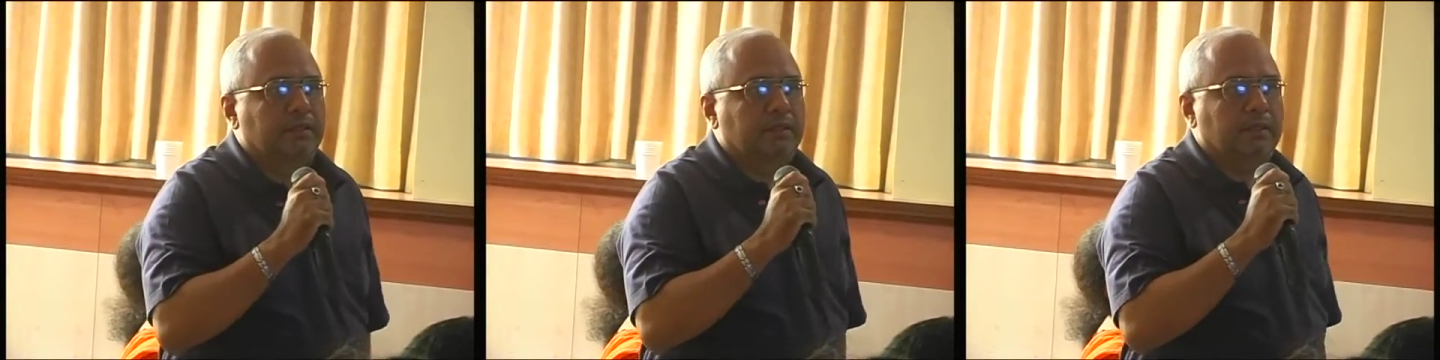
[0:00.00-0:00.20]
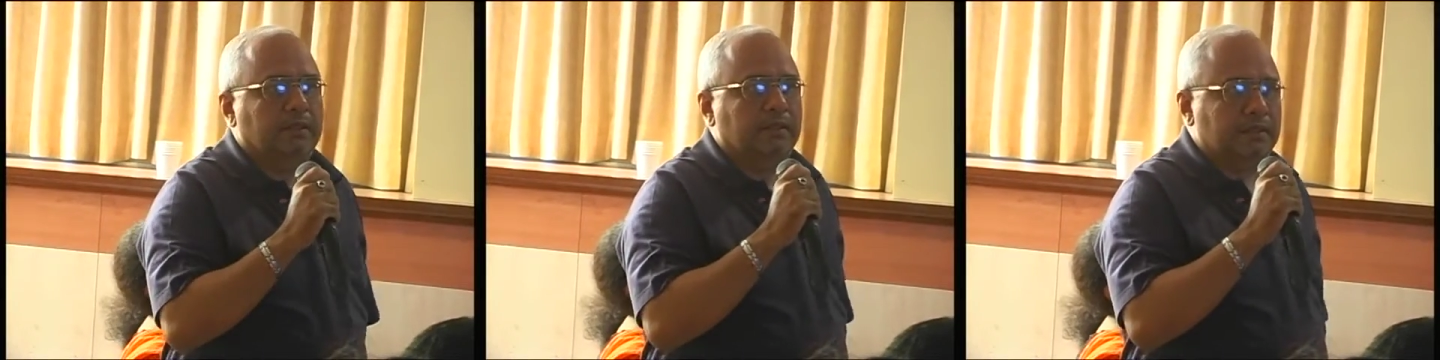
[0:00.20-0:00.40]

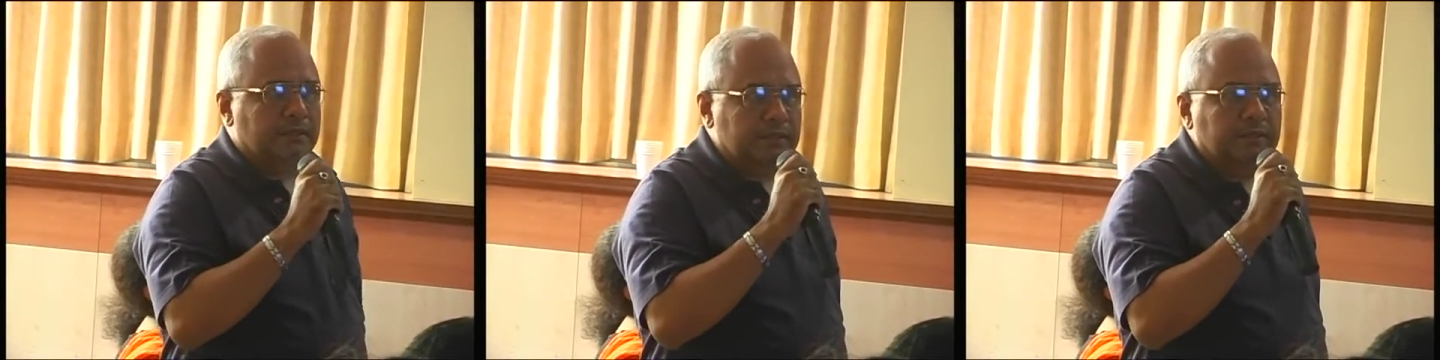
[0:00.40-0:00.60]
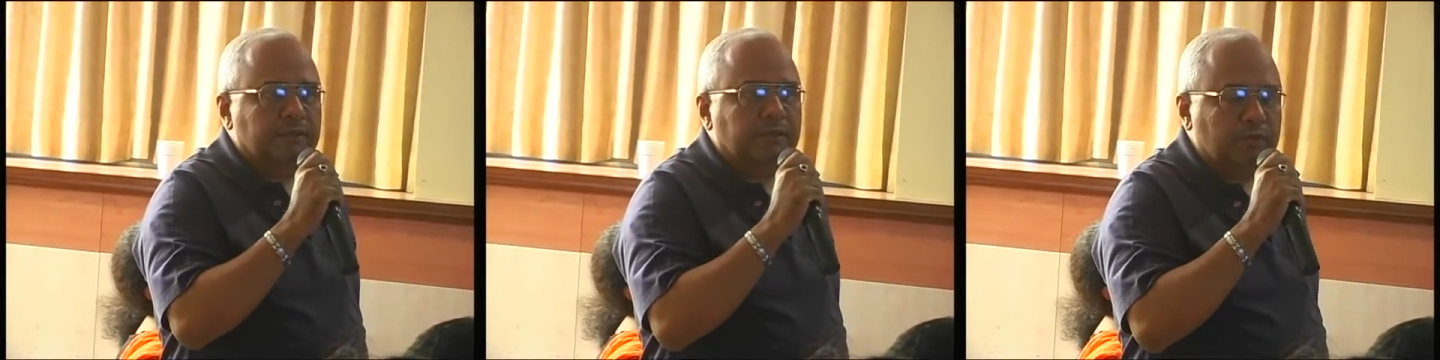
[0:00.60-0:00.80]
It is
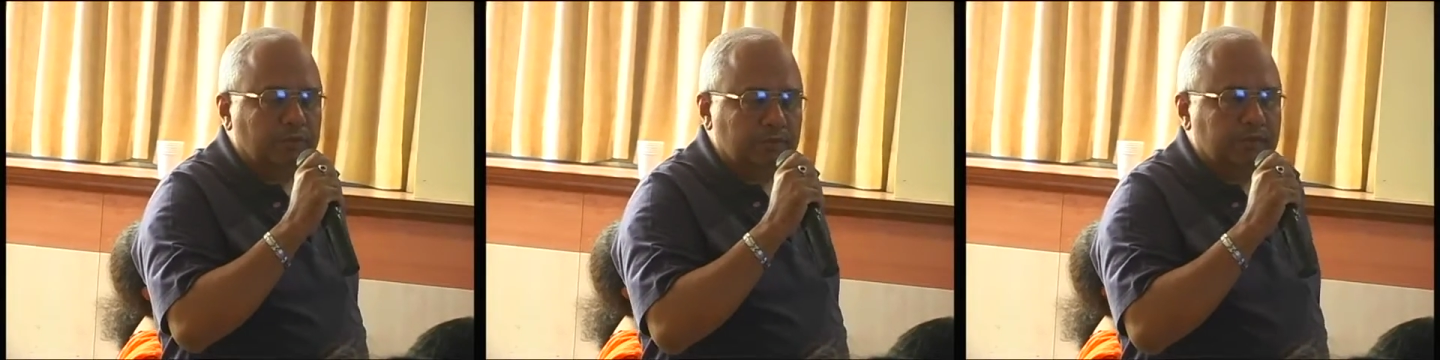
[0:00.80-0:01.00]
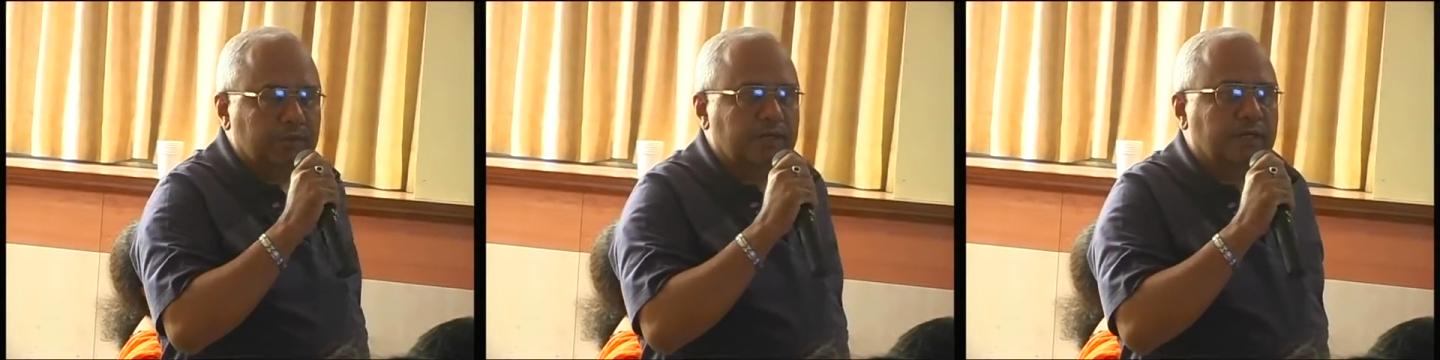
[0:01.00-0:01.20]
about
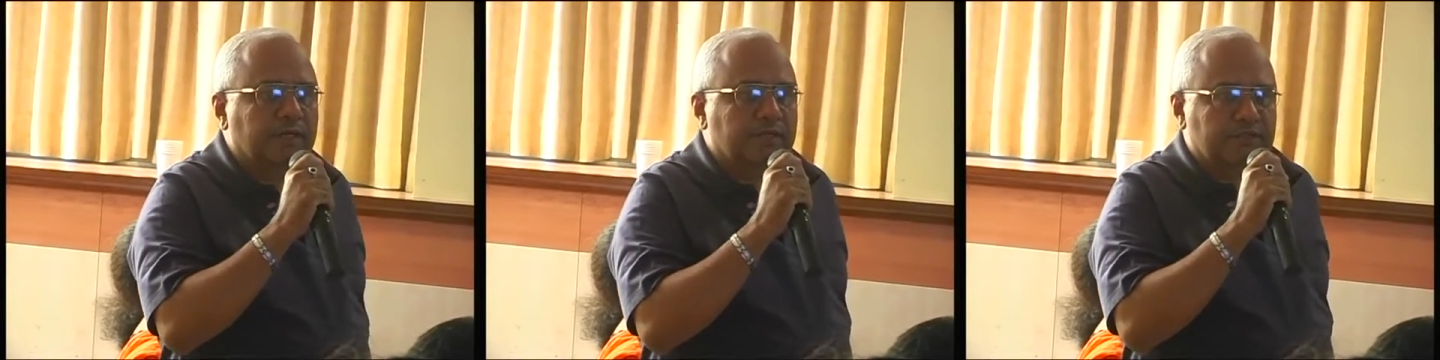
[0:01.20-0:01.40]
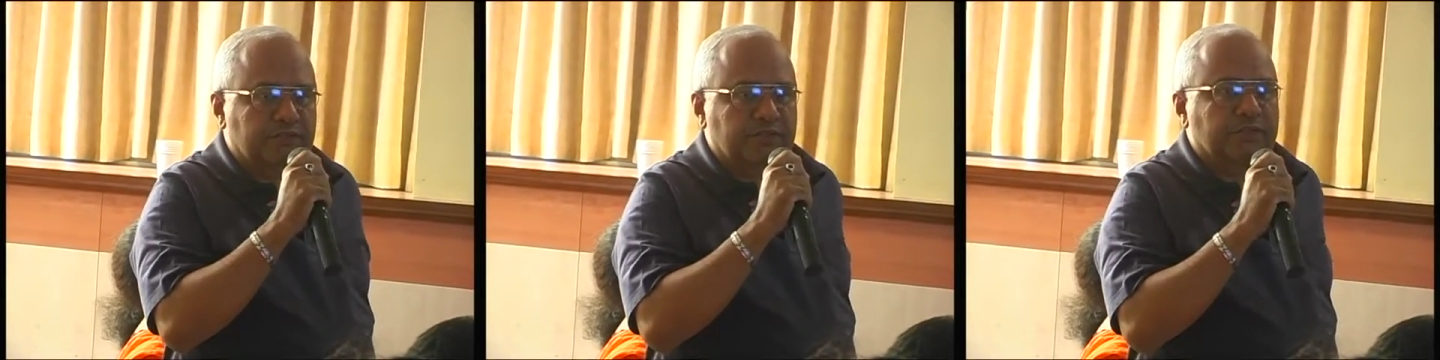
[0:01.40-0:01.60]
our
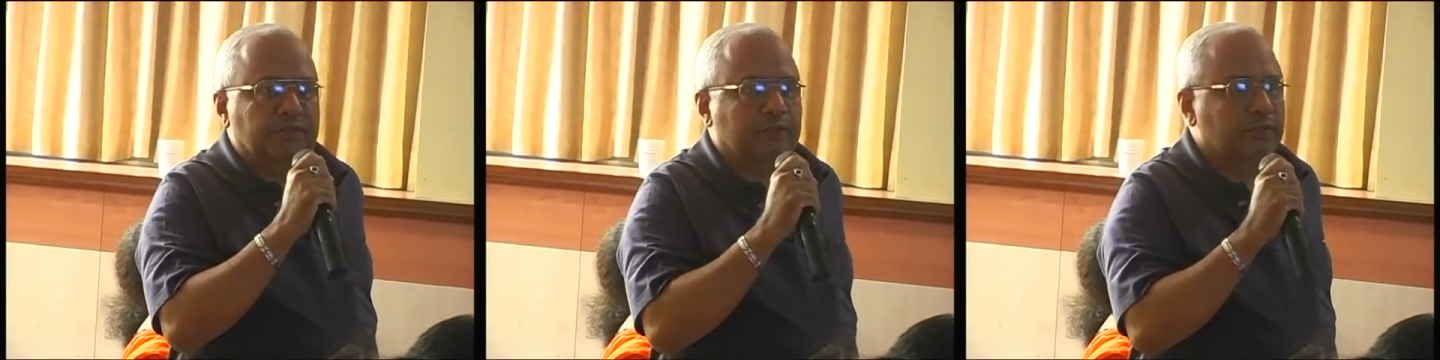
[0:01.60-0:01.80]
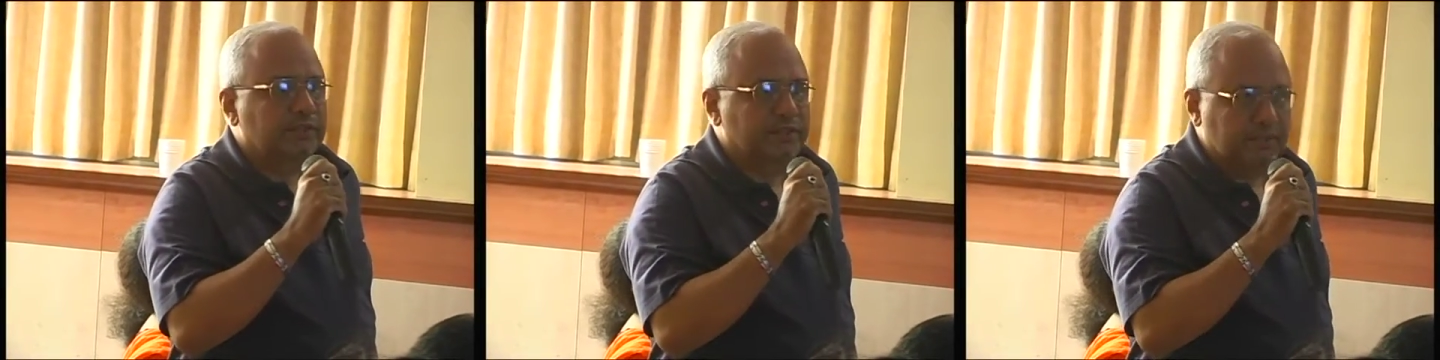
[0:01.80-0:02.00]
elder son
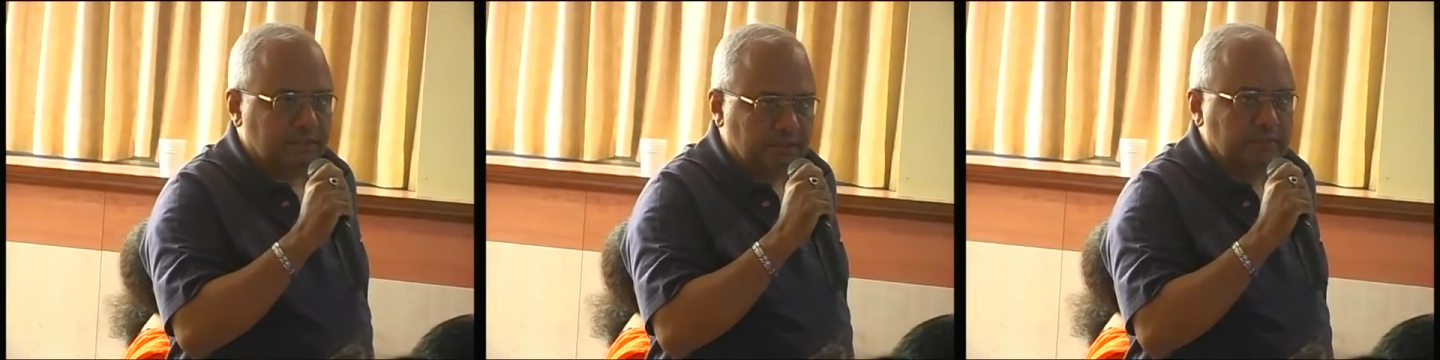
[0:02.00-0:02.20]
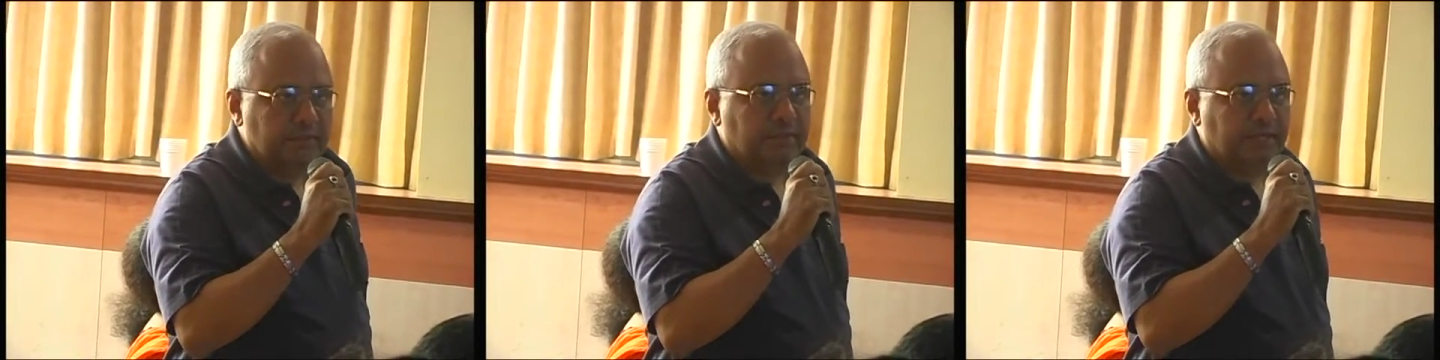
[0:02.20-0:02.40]
who is
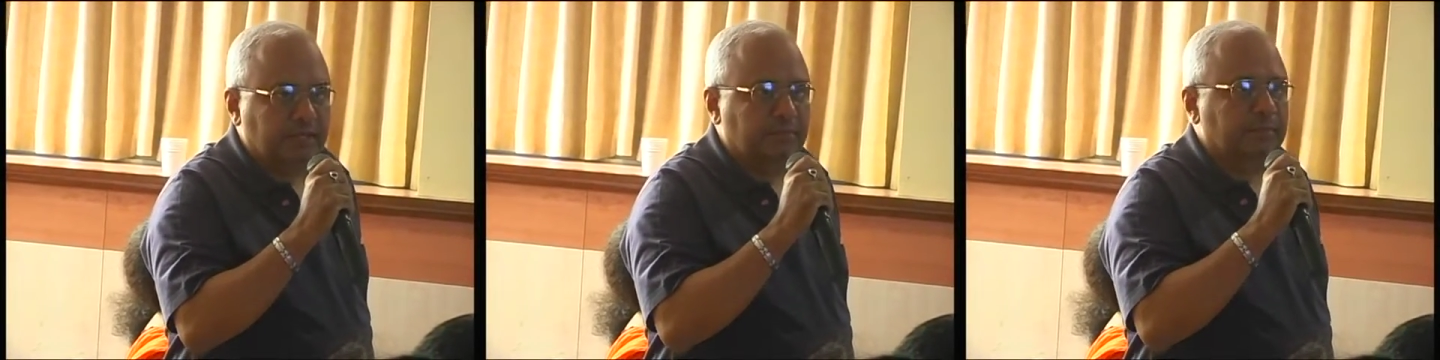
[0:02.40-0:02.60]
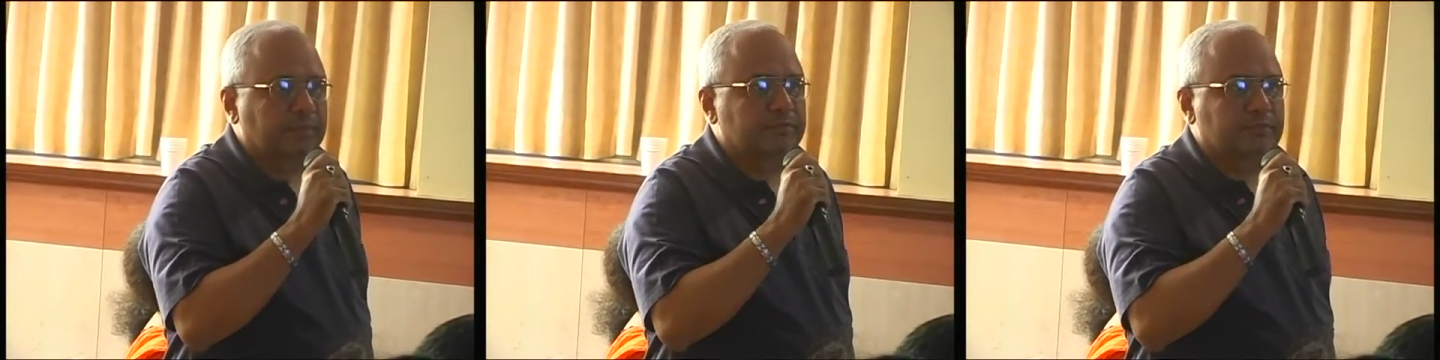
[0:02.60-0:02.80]
in
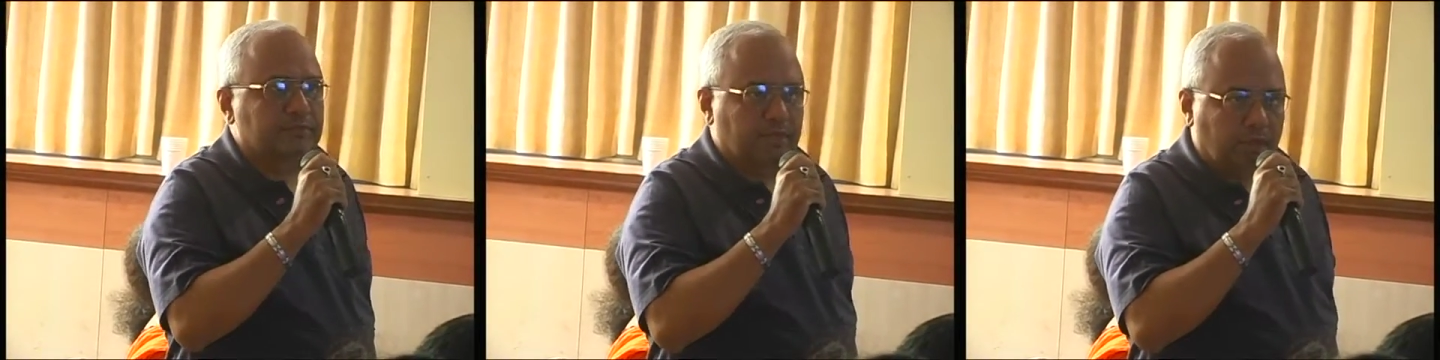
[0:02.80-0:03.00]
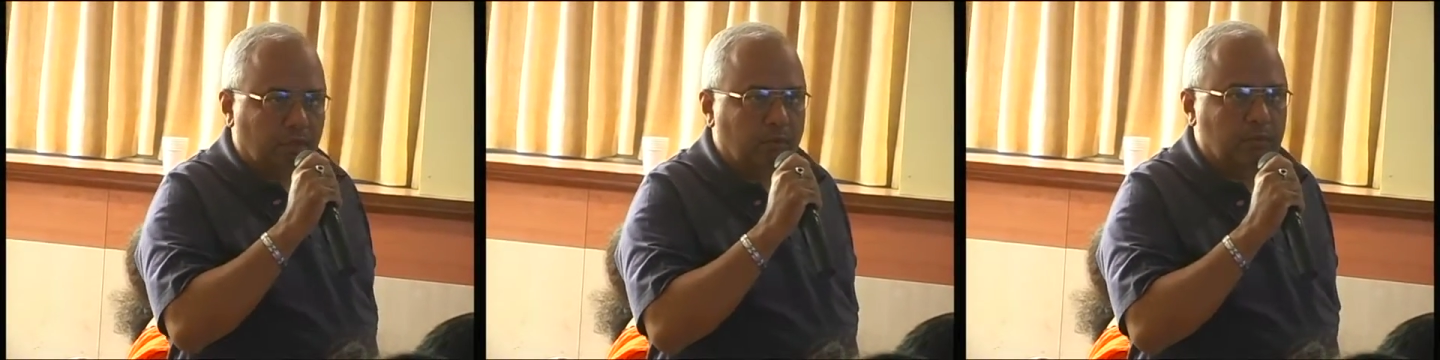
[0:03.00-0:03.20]
CADBAMS
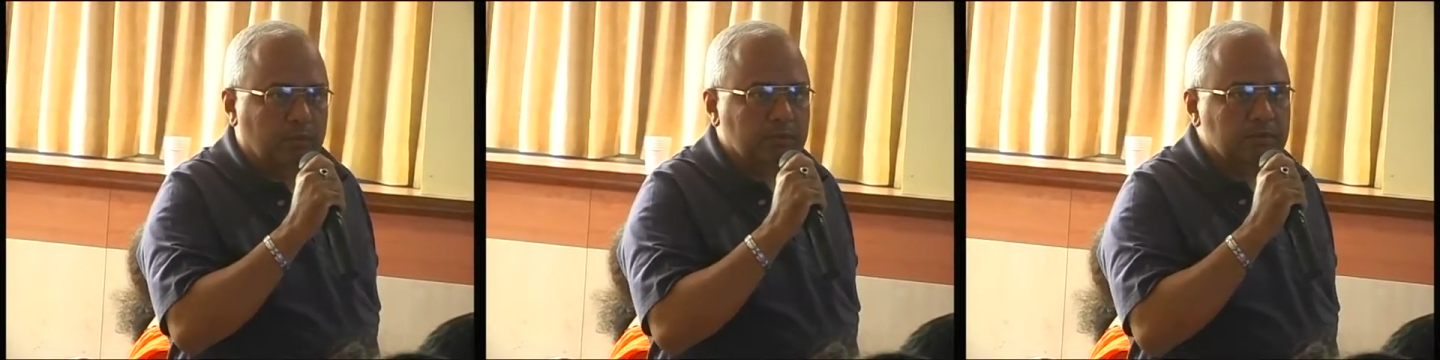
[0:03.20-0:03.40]
now.